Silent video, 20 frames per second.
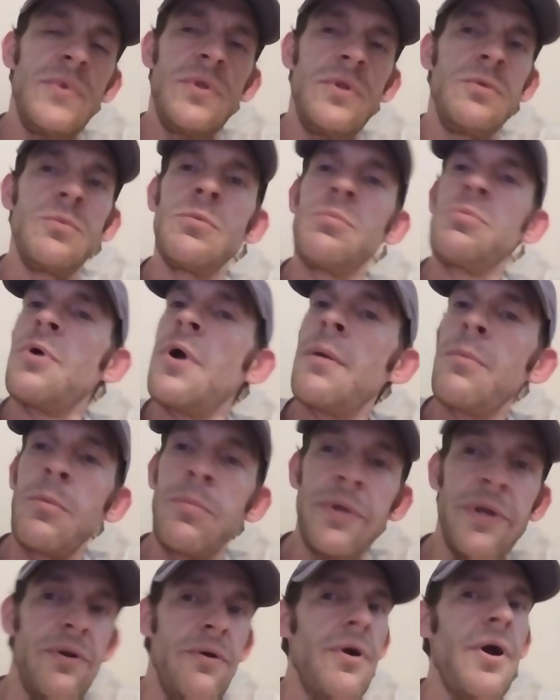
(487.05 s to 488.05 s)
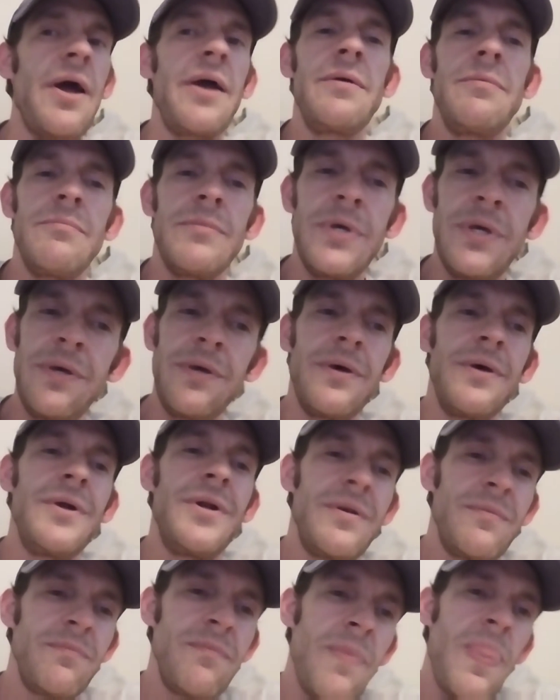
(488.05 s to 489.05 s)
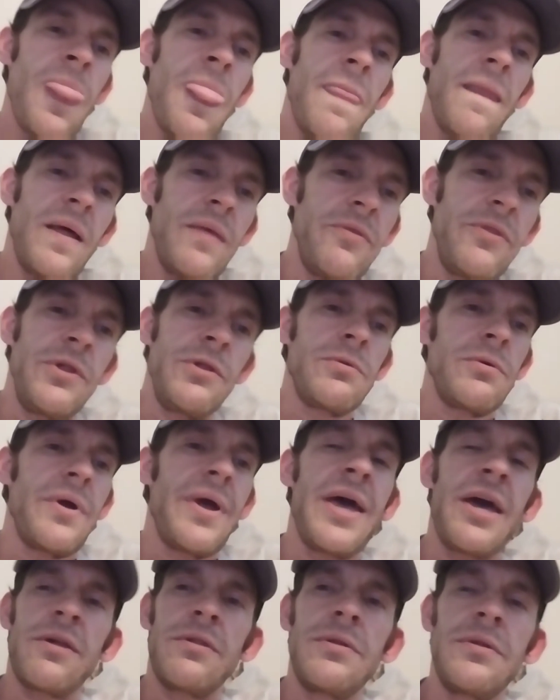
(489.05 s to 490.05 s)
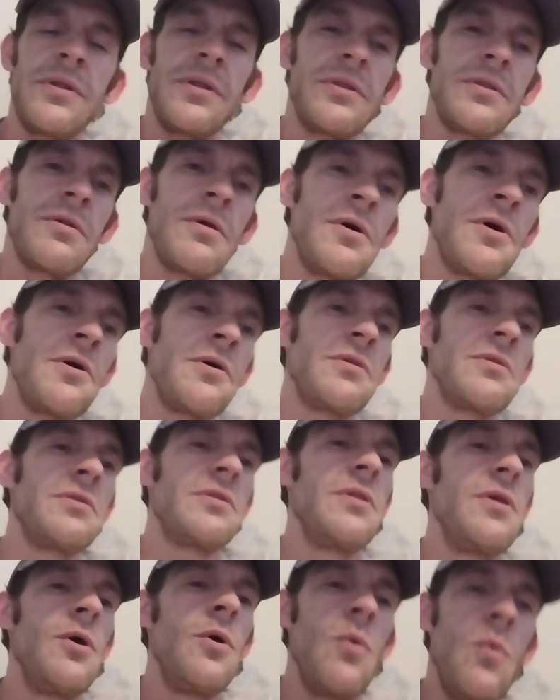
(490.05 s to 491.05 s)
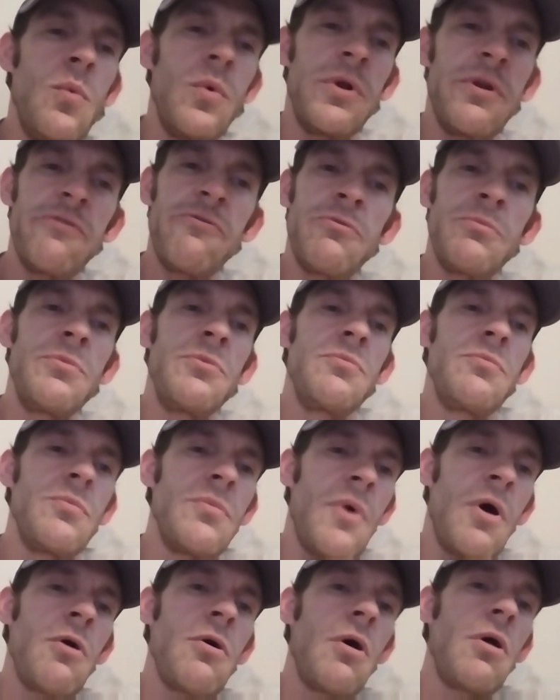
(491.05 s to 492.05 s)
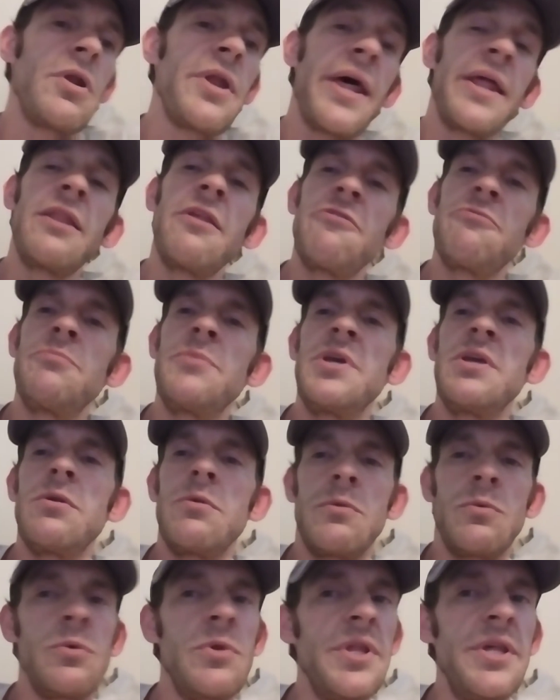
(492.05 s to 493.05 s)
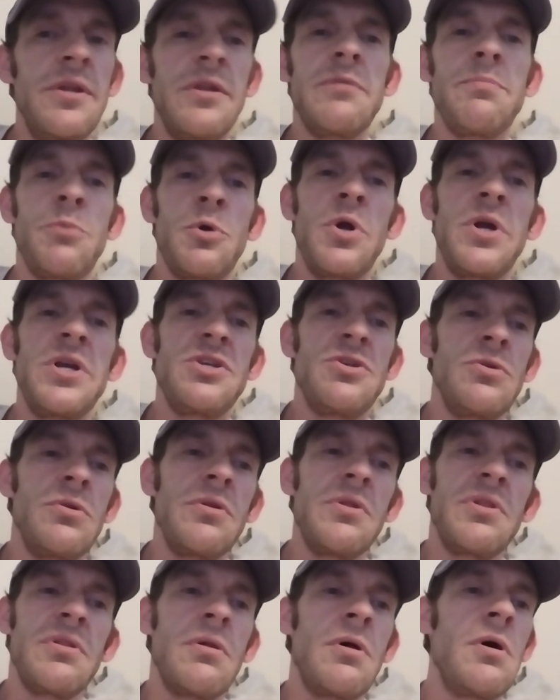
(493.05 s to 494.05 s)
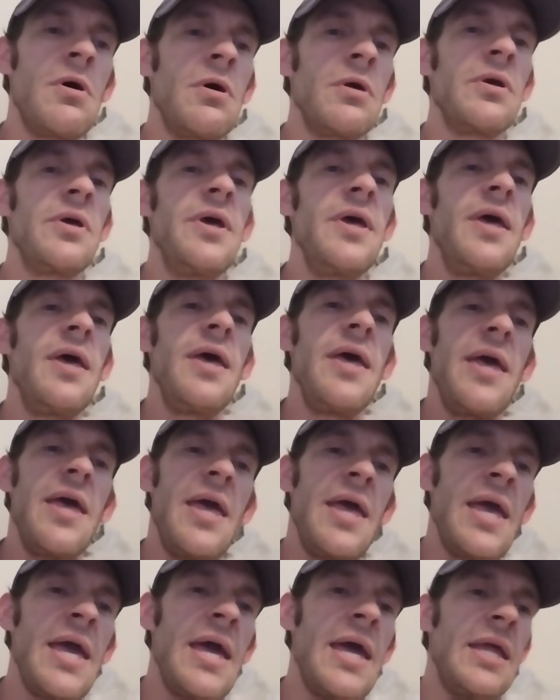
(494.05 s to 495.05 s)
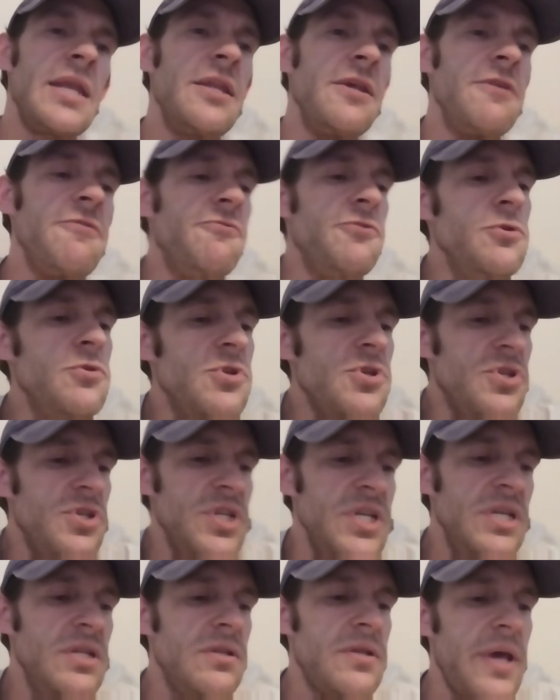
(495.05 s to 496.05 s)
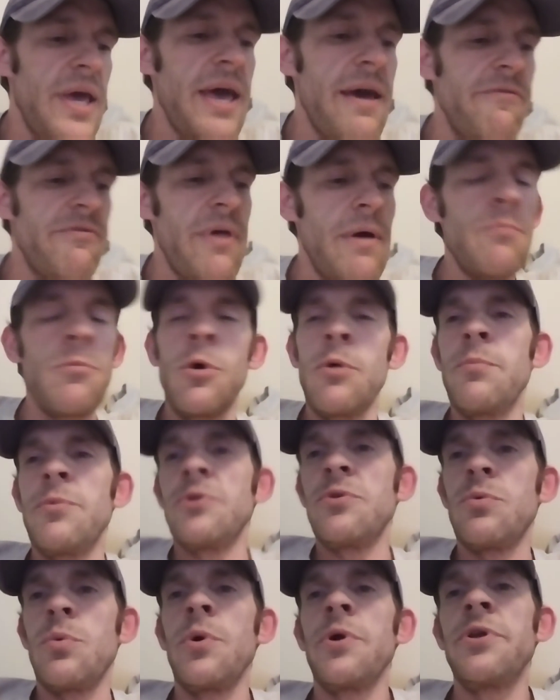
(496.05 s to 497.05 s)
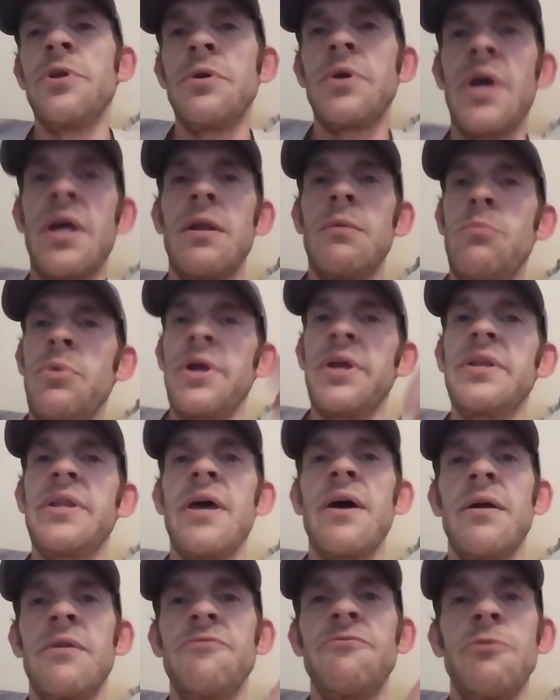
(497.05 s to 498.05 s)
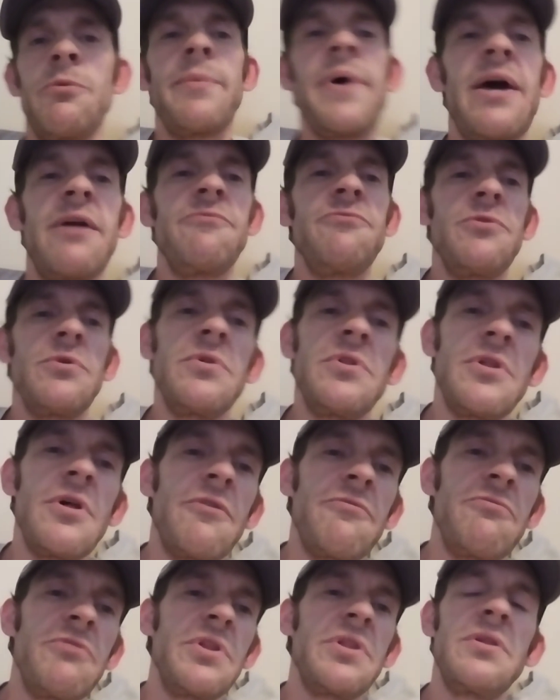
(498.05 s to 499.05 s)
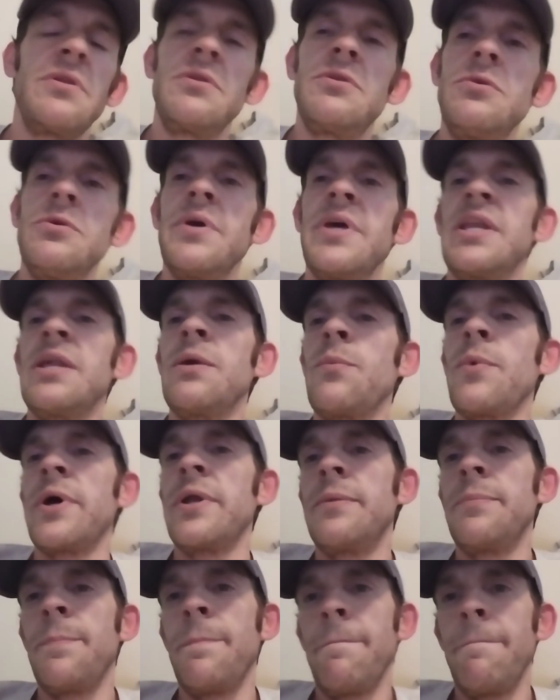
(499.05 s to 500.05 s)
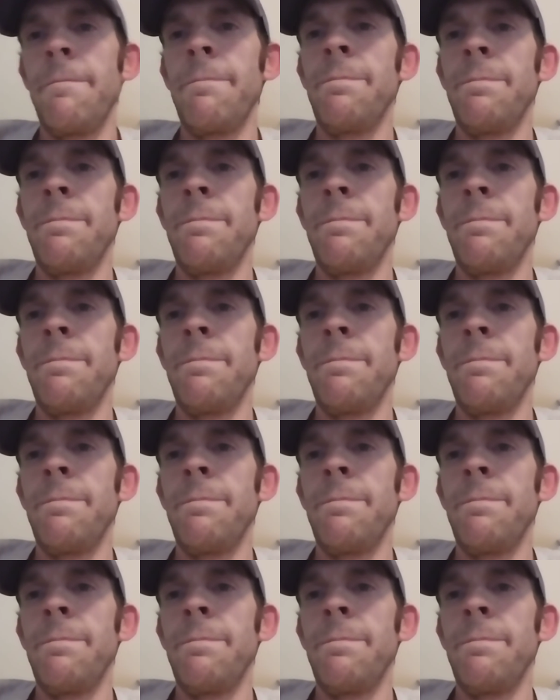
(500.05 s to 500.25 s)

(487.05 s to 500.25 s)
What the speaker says: You will probably cry. These are excellent songs. One of them called I Love Me is a real inspirational song. And if you just need to have that moment where you kind of break down and feel bad for yourself, listen to Anyone.